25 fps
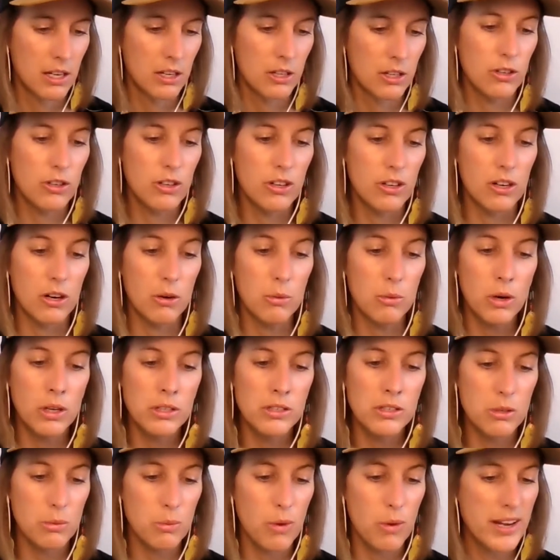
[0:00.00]
You do not
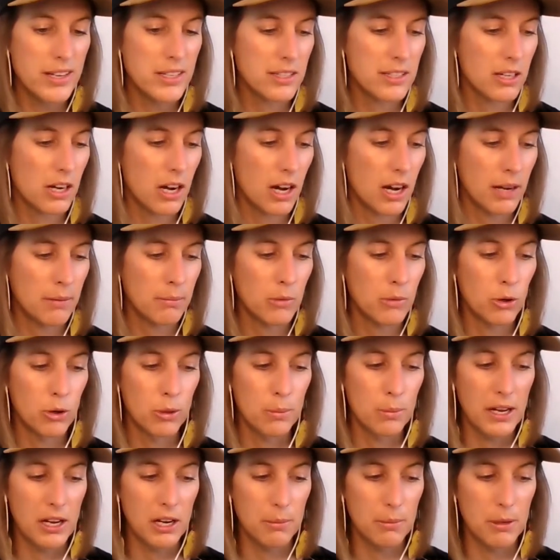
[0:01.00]
want to waste time or
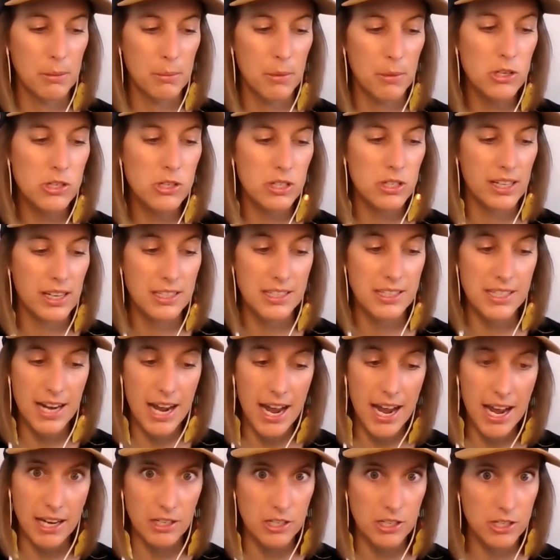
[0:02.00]
become emotionally
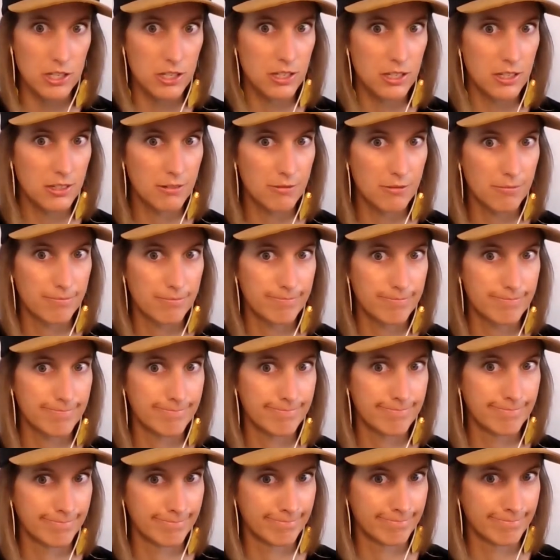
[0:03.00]
attached
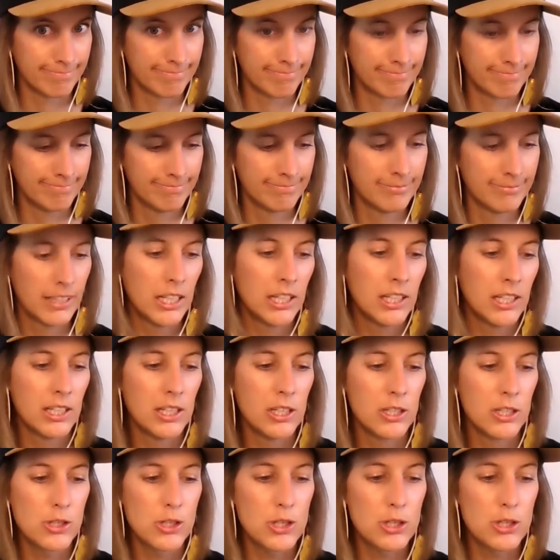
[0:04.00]

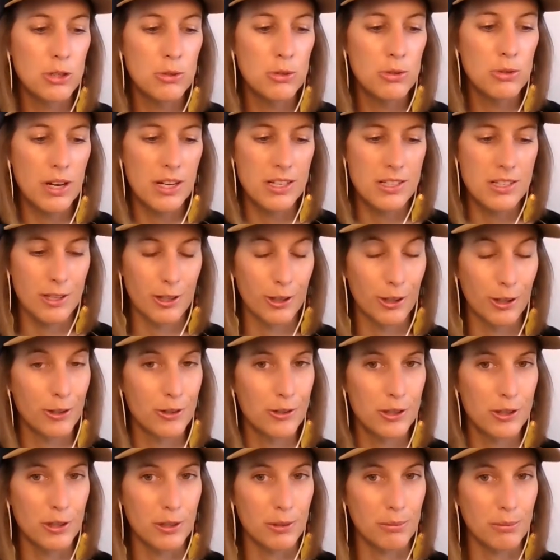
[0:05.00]
to a
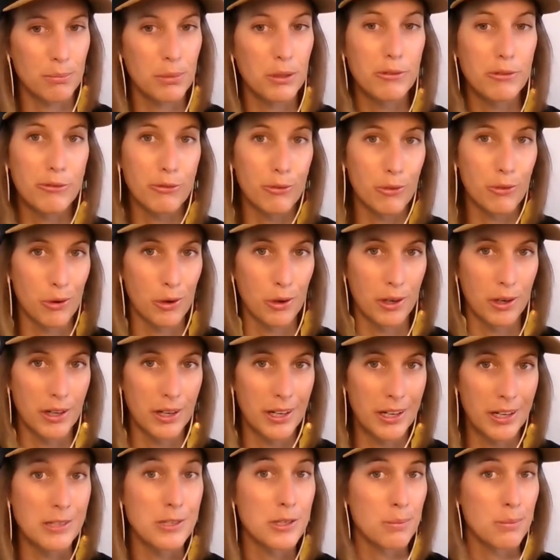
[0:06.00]
solution before
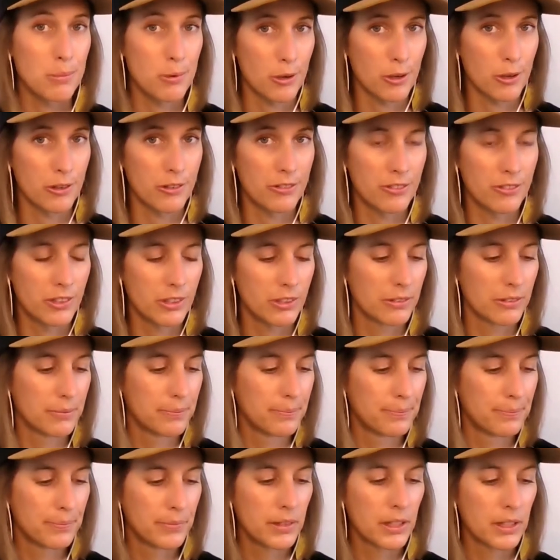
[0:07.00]
it's approved.
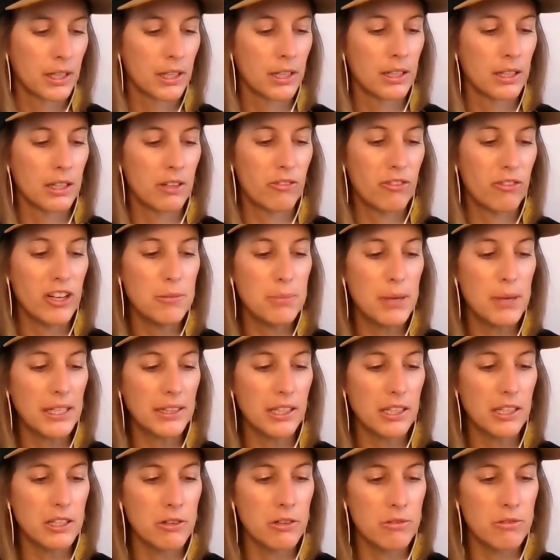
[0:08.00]
The feedback
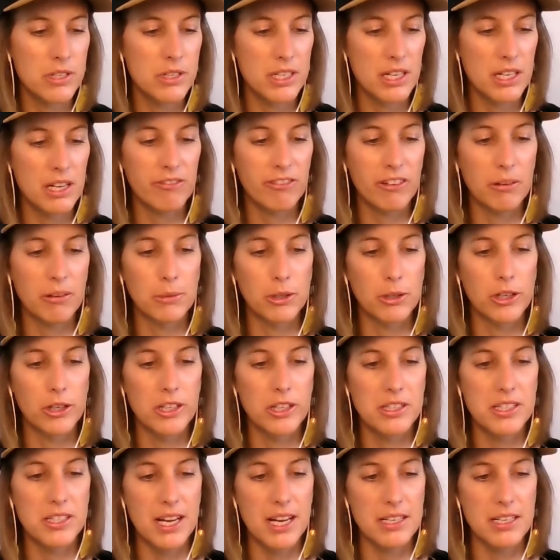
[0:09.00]
that you receive from
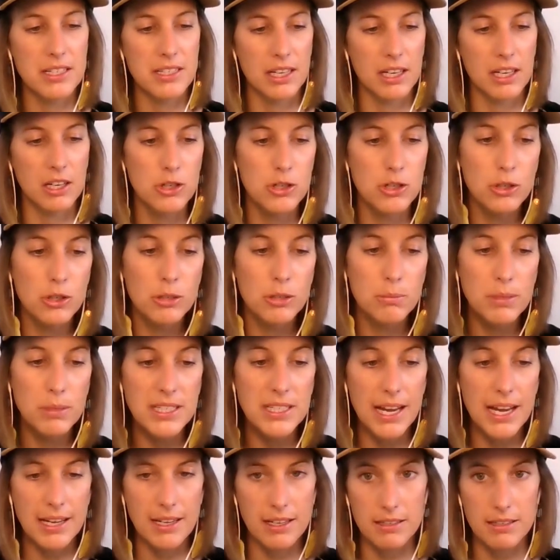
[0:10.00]
learner testing should be
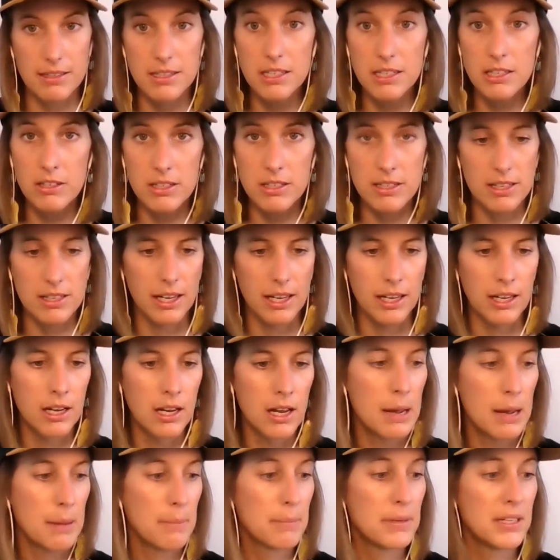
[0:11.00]
taken seriously.
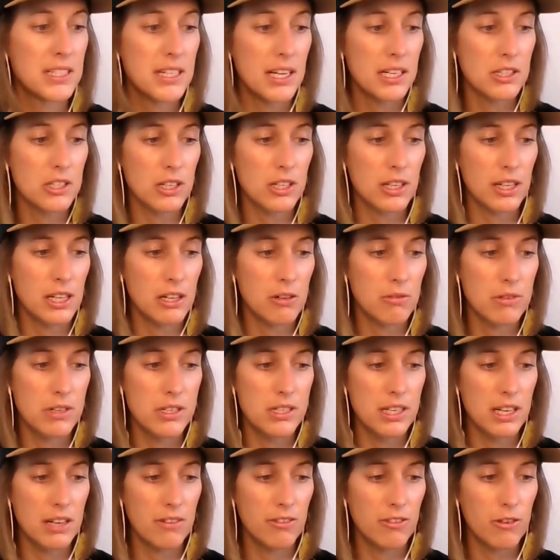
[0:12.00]
Potentially you
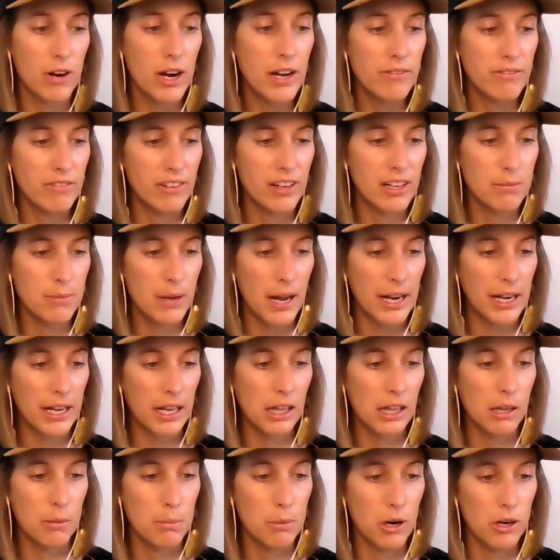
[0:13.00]
receive great feedback
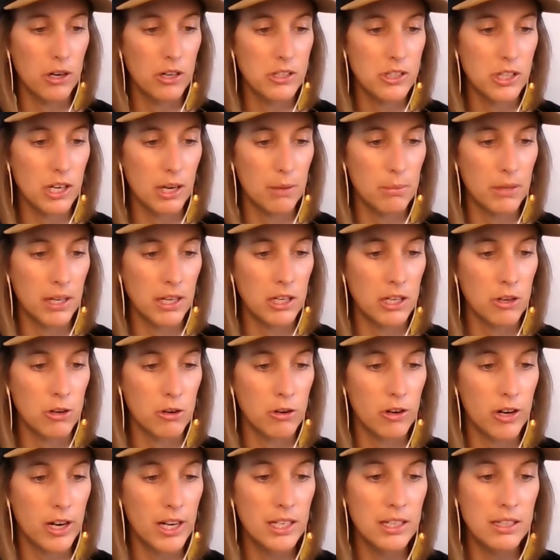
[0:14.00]
and the prototype that you
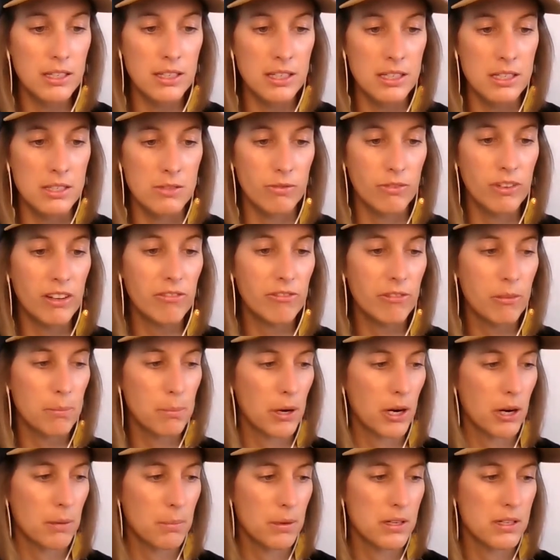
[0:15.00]
created is fit for
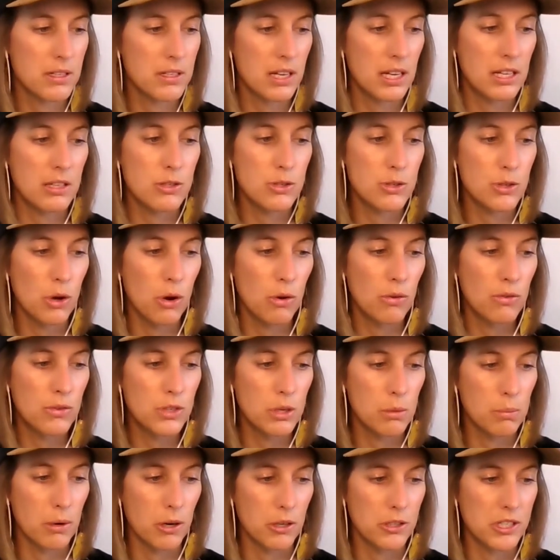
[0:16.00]
purpose and solves
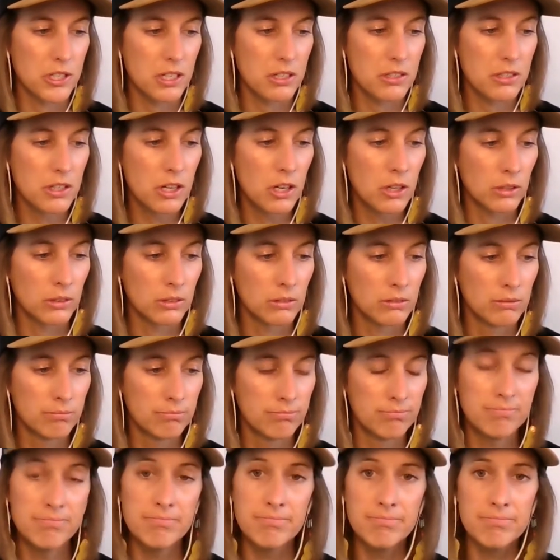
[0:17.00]
your project's goal.
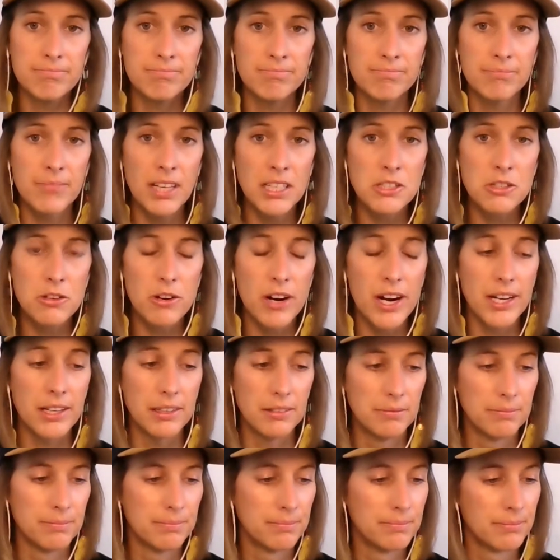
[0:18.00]
That's great.
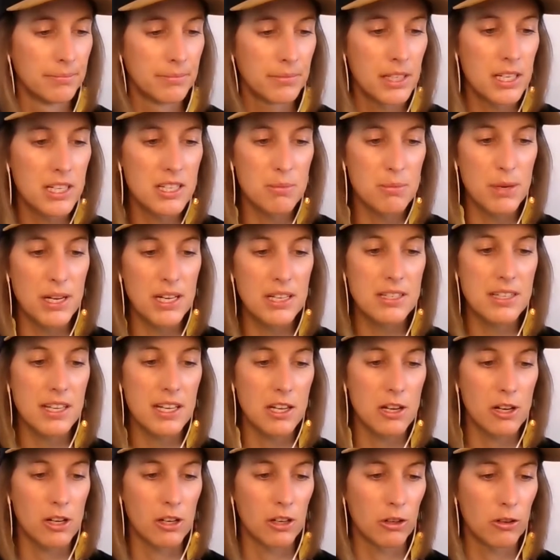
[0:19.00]
This means that
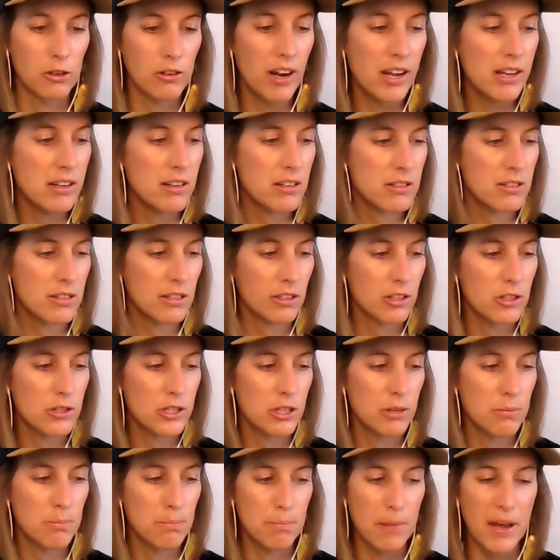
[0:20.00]
you can create your
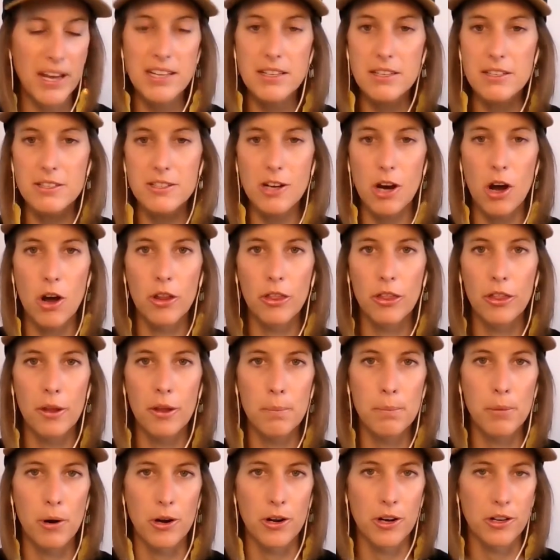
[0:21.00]
solution based on the
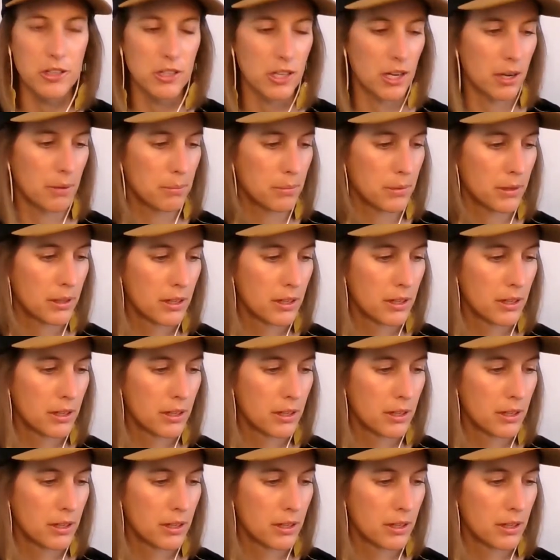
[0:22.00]
prototype.